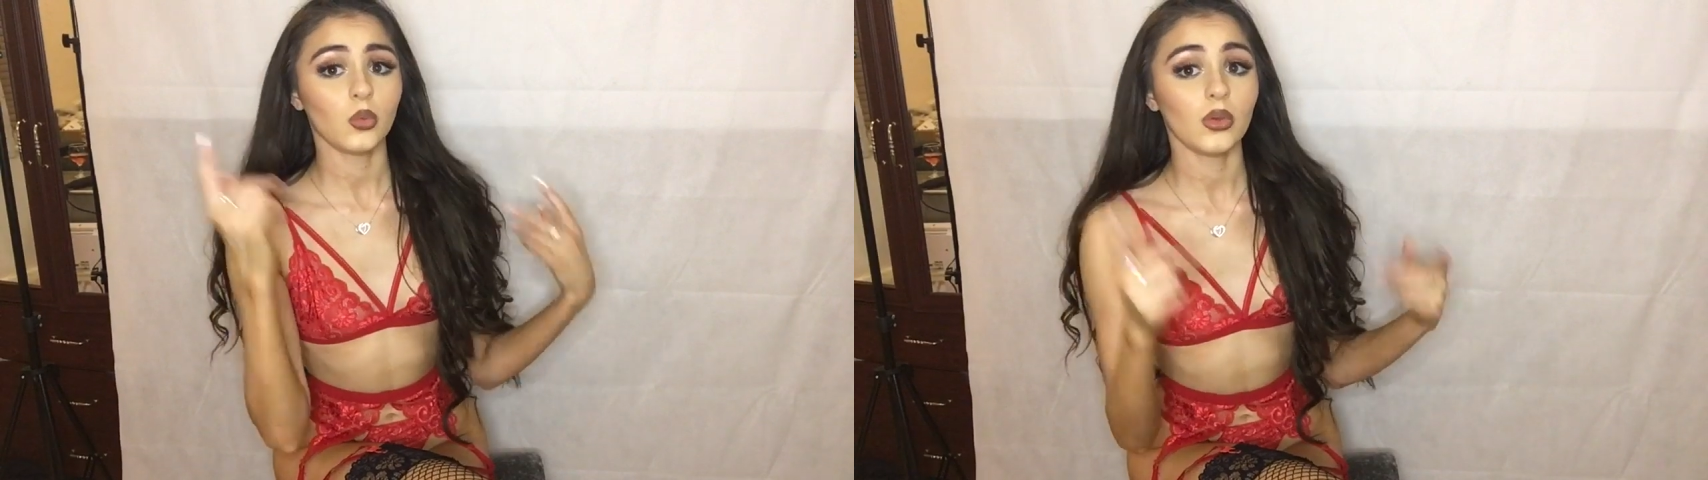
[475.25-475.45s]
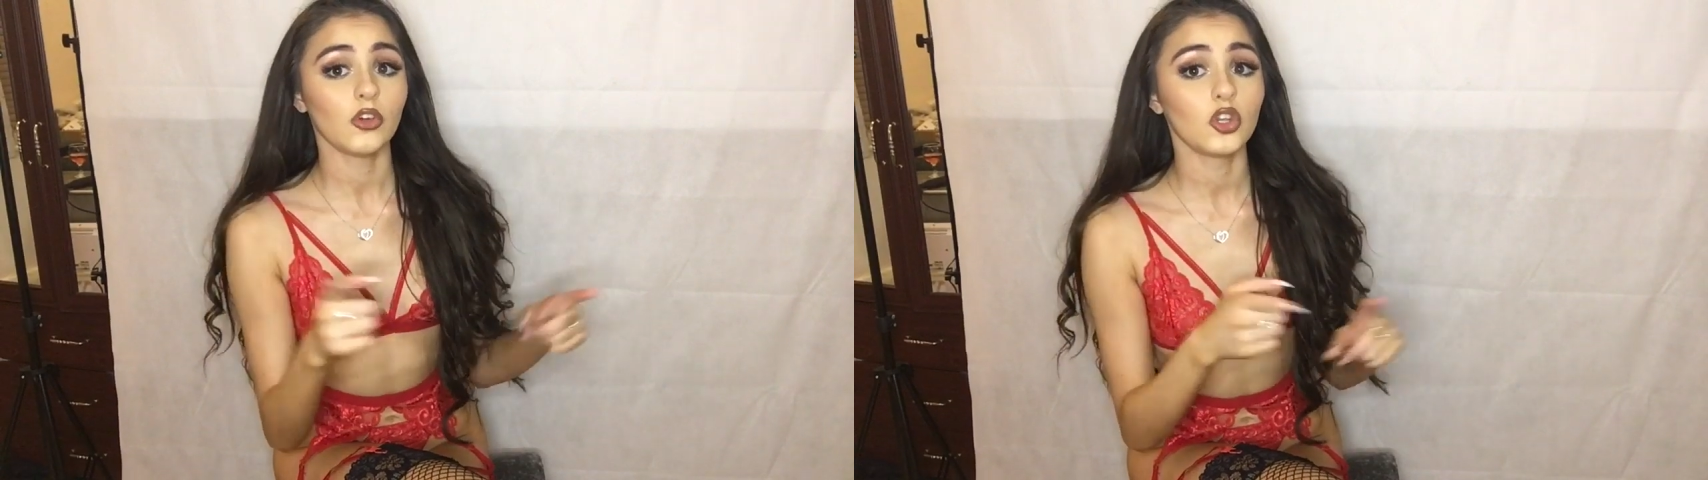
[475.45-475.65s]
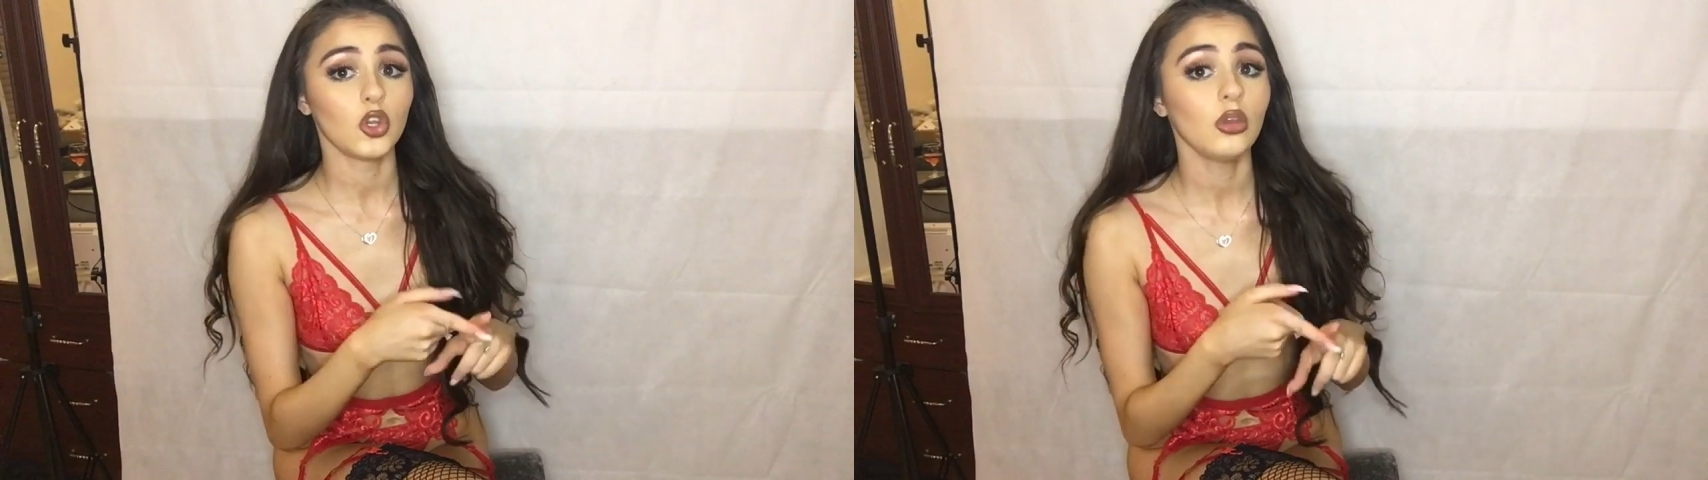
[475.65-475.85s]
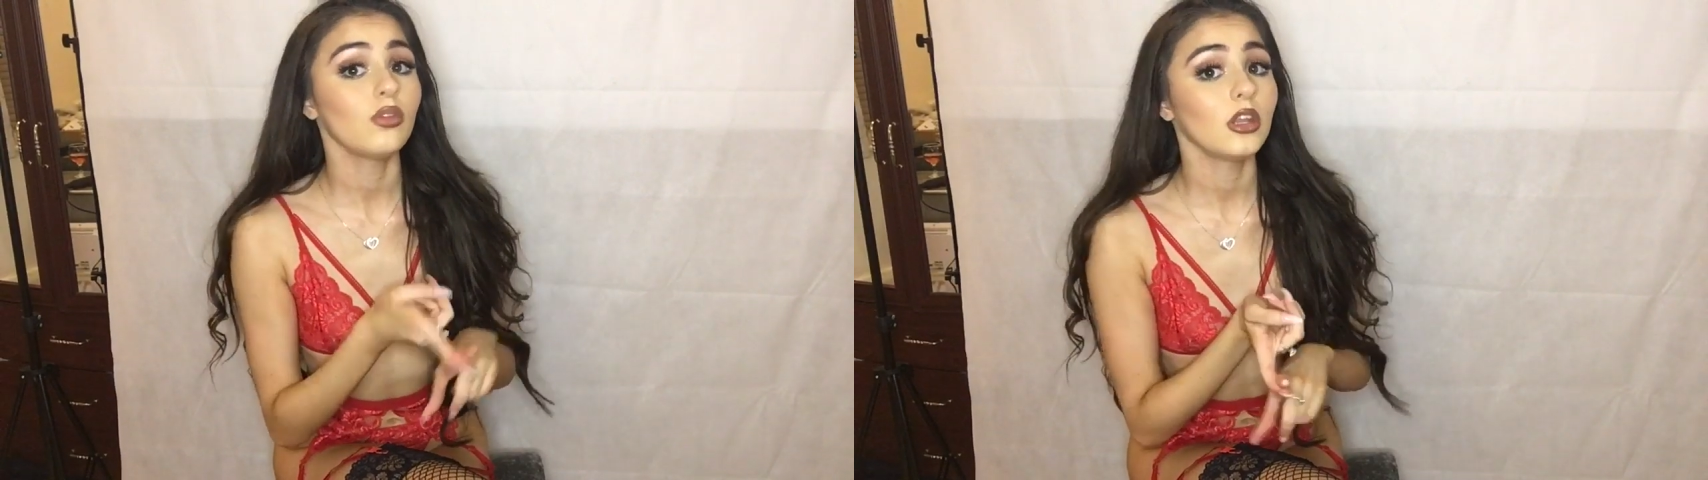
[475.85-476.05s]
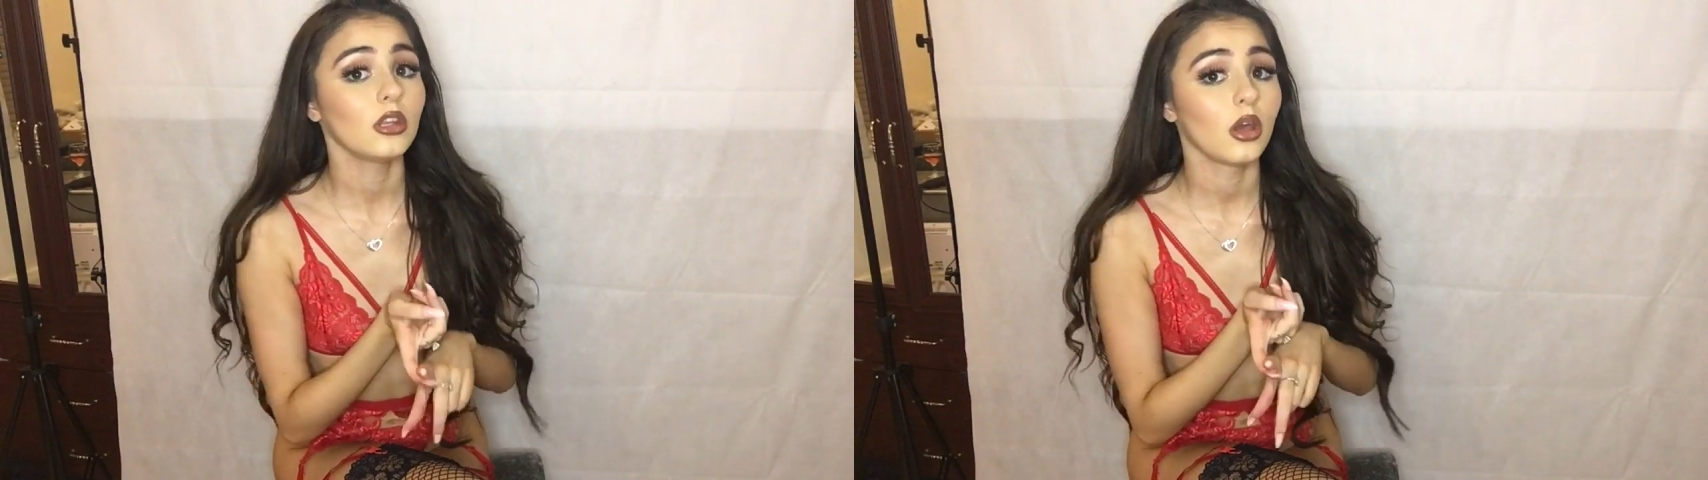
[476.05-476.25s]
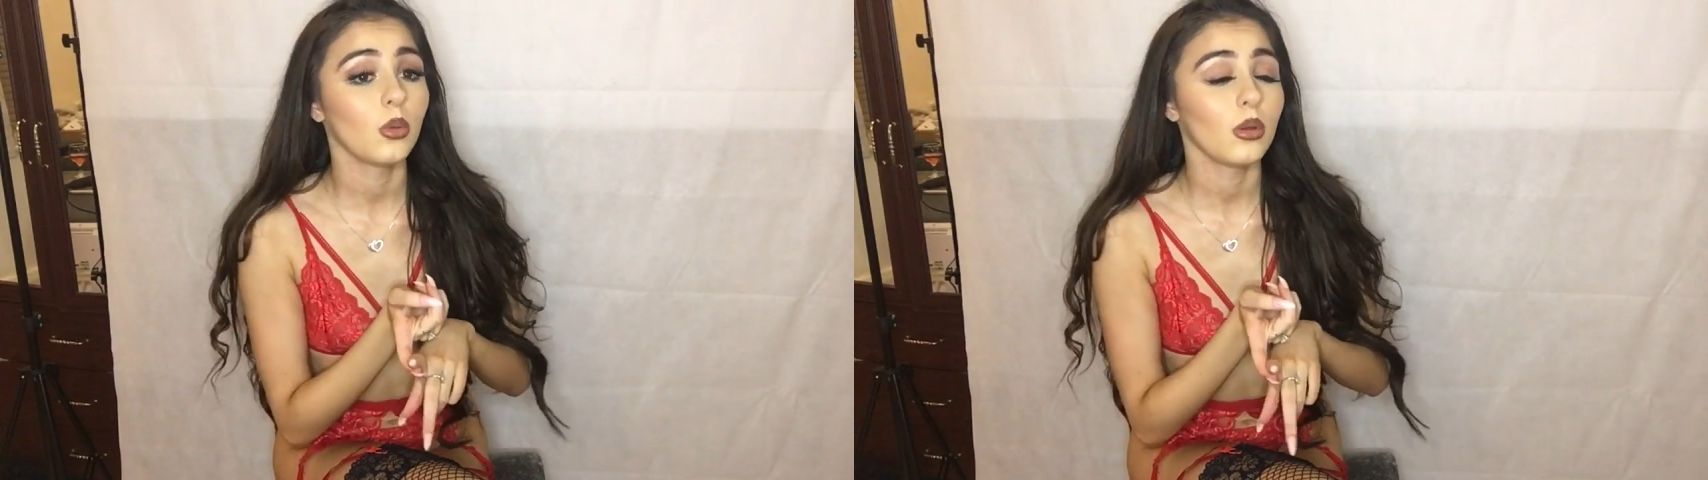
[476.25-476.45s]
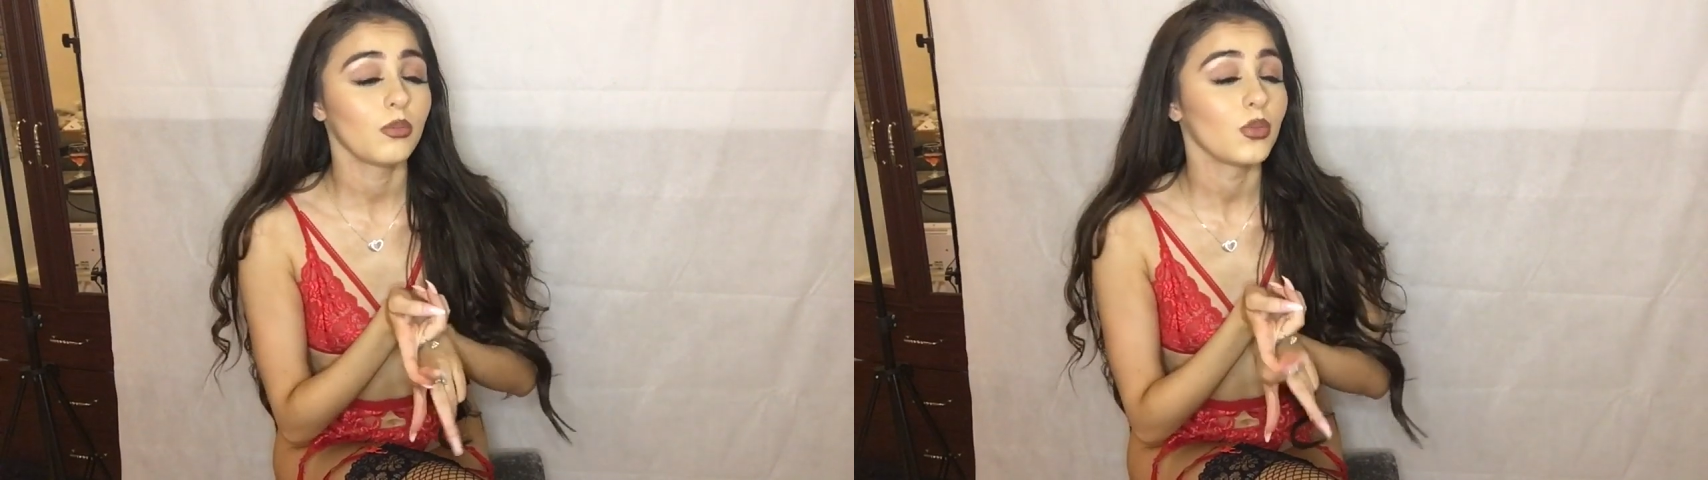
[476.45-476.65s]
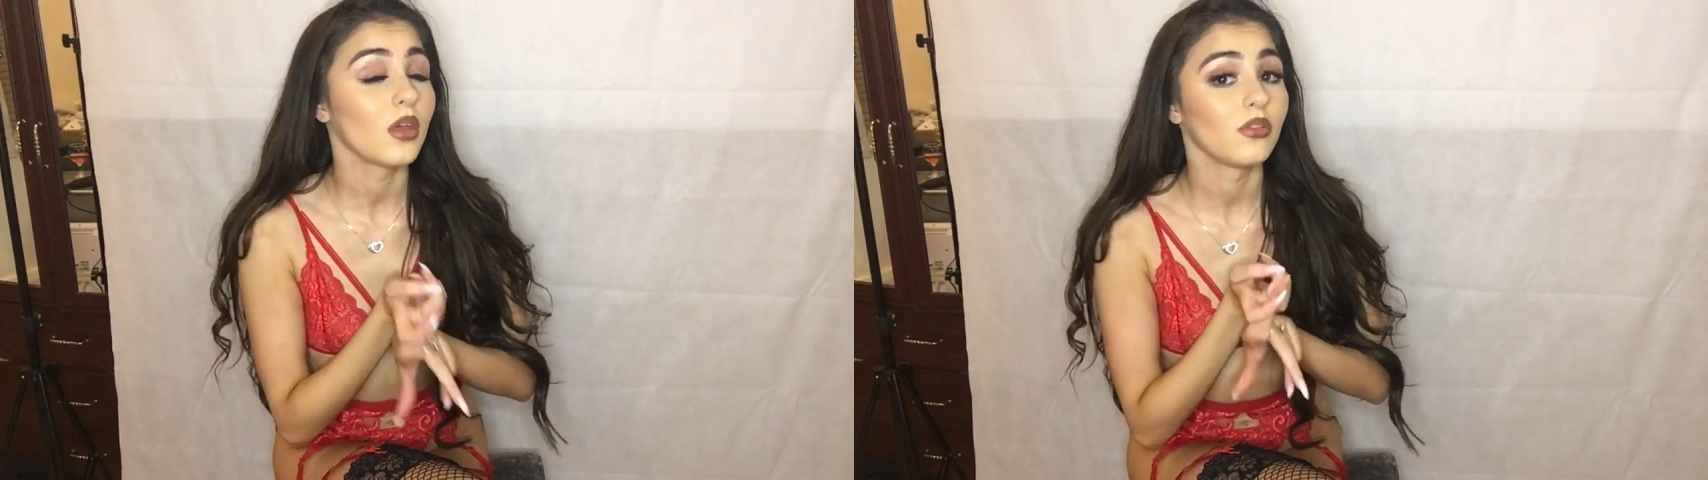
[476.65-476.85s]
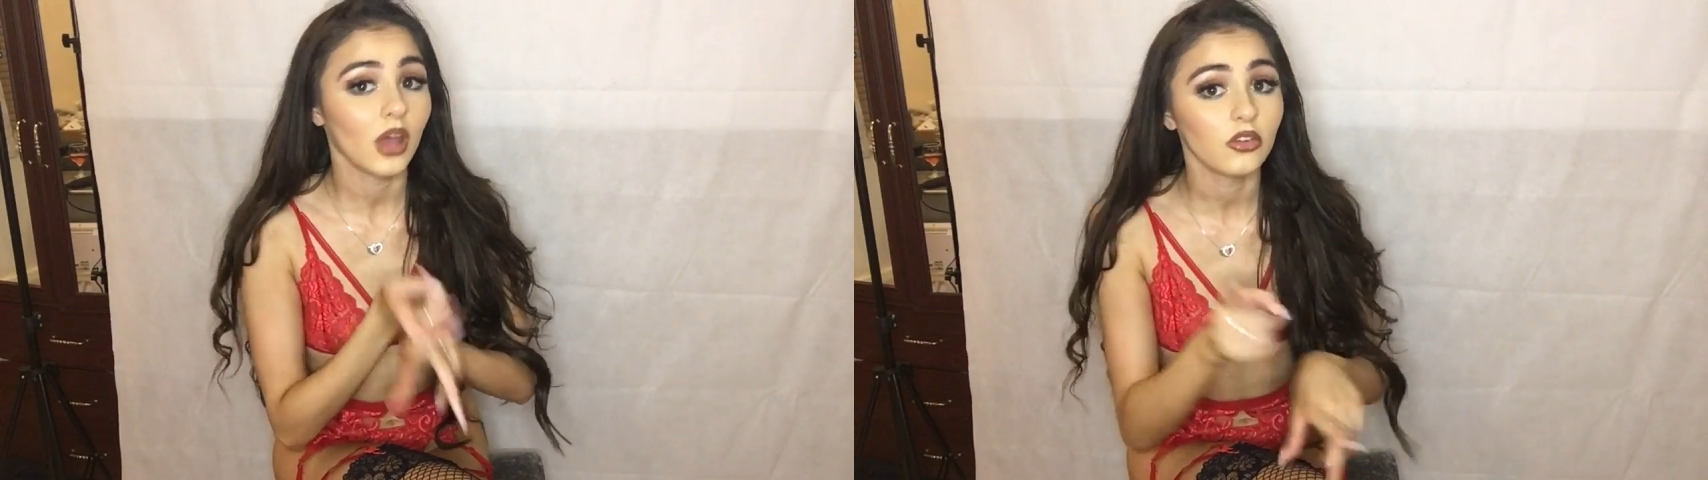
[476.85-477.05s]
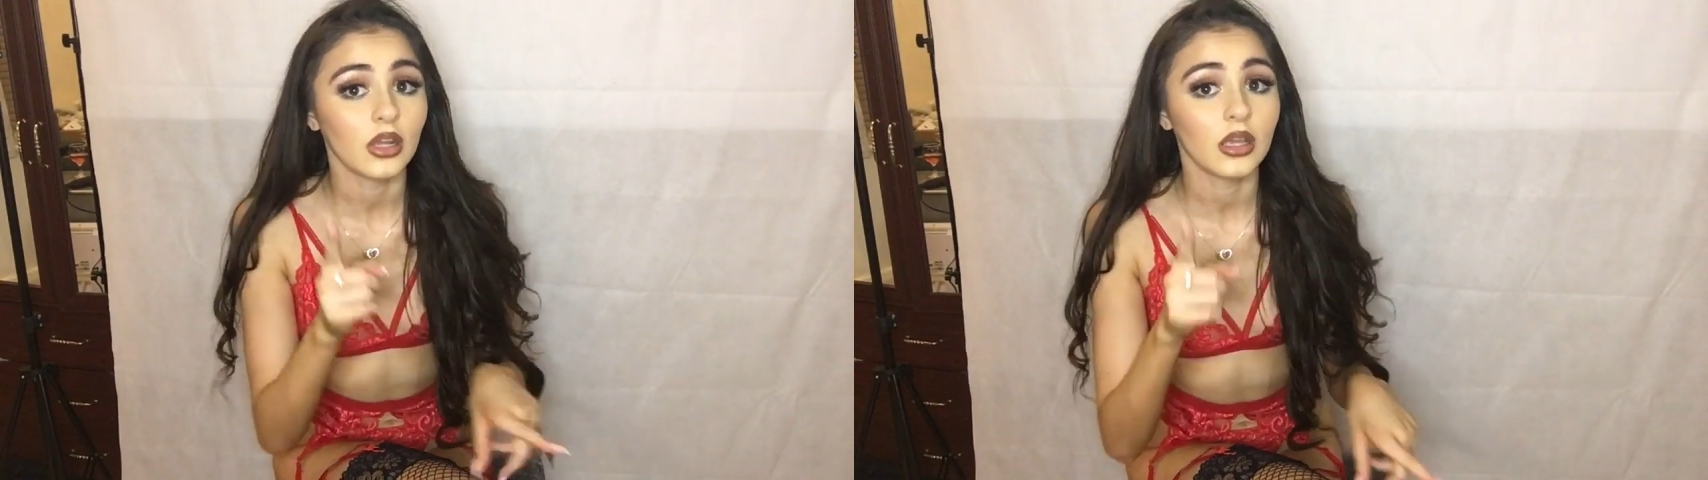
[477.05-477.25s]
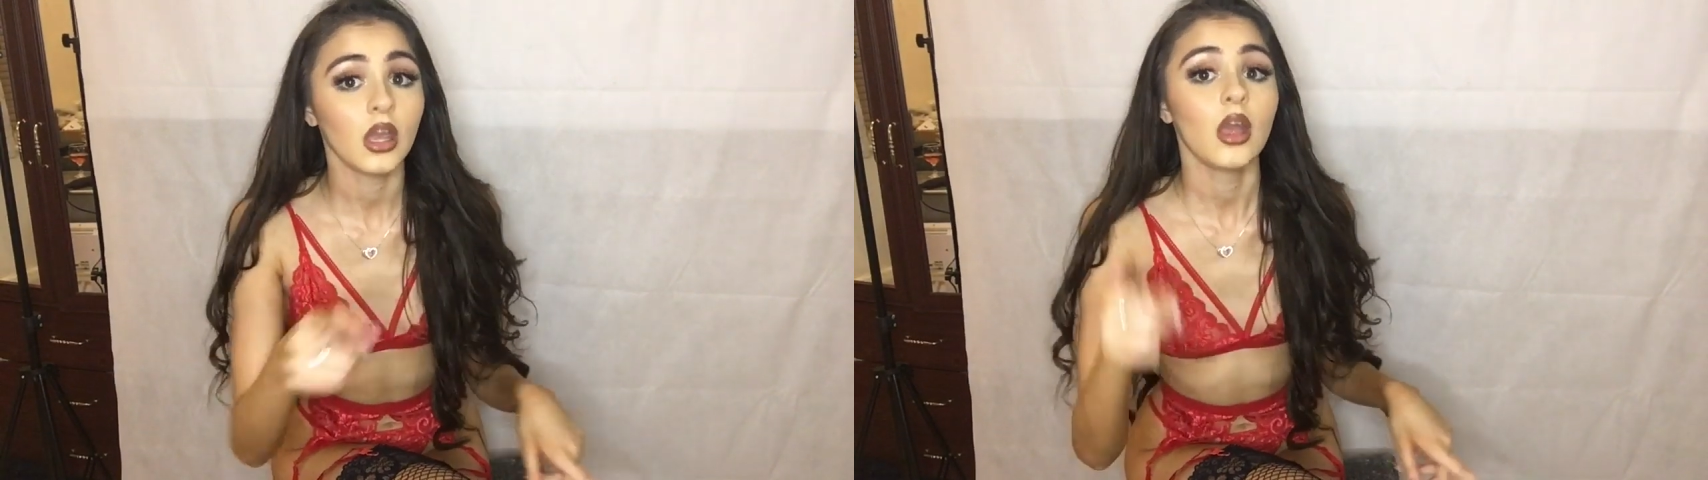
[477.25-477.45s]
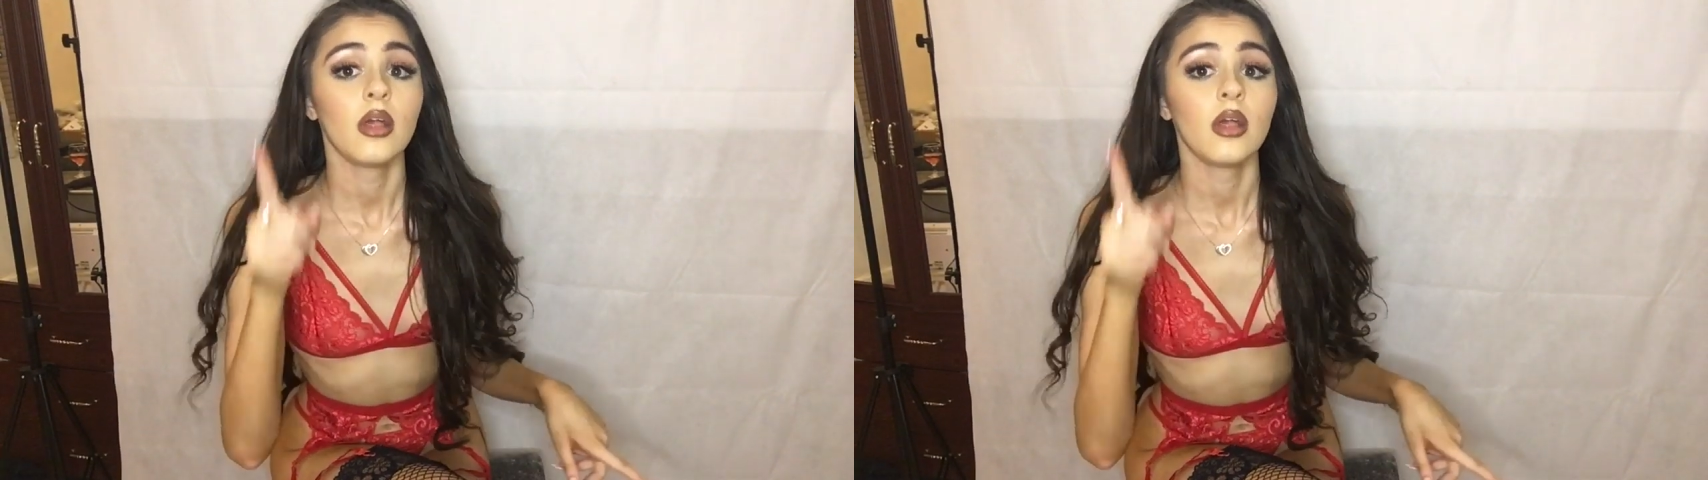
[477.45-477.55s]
with a new video very,